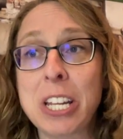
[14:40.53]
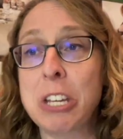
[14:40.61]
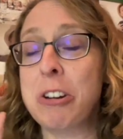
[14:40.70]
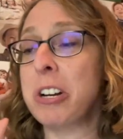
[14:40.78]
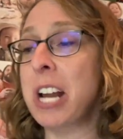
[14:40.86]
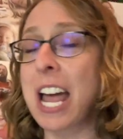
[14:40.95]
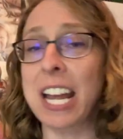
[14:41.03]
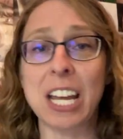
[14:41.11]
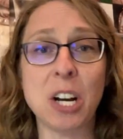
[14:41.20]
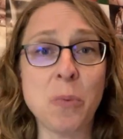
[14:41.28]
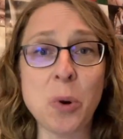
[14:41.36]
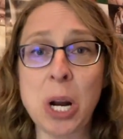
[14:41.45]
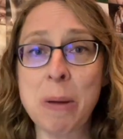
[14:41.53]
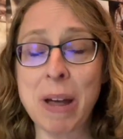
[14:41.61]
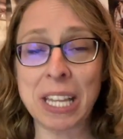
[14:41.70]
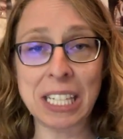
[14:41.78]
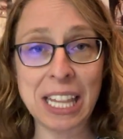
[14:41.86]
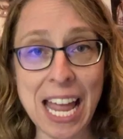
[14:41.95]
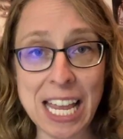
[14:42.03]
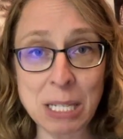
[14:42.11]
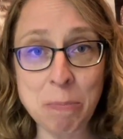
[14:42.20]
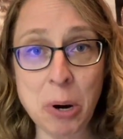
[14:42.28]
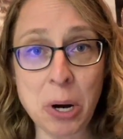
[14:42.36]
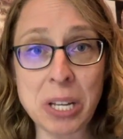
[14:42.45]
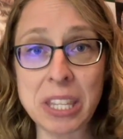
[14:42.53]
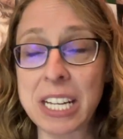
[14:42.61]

You're not going to worry about the last part